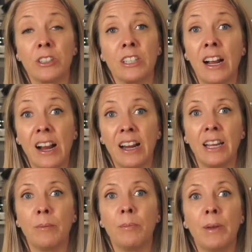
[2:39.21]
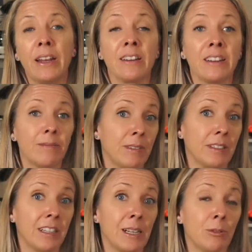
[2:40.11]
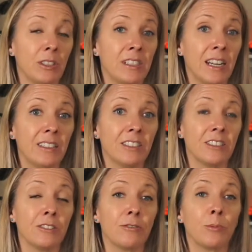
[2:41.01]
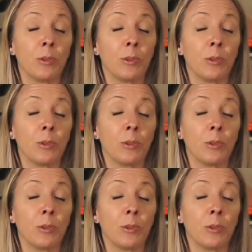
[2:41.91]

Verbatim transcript: time and labor intensive,